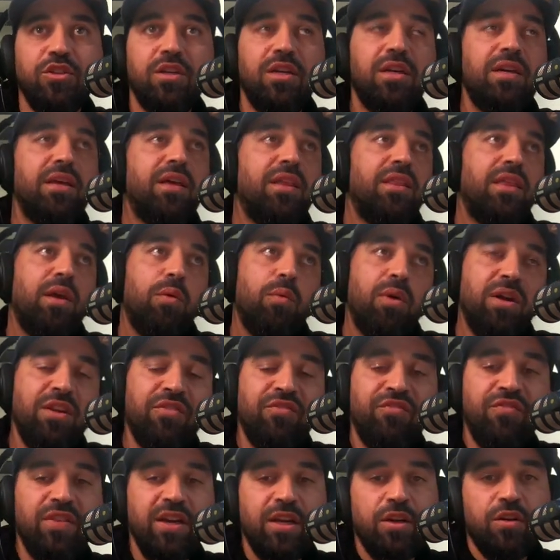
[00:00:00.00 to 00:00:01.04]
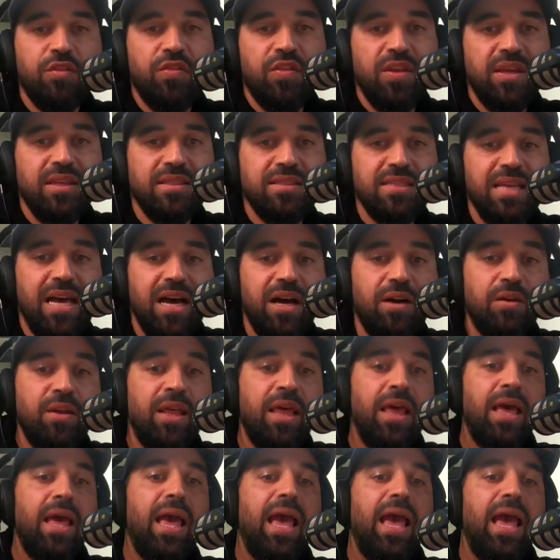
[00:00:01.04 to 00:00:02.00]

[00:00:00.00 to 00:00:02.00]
Yes. They want to figure things out.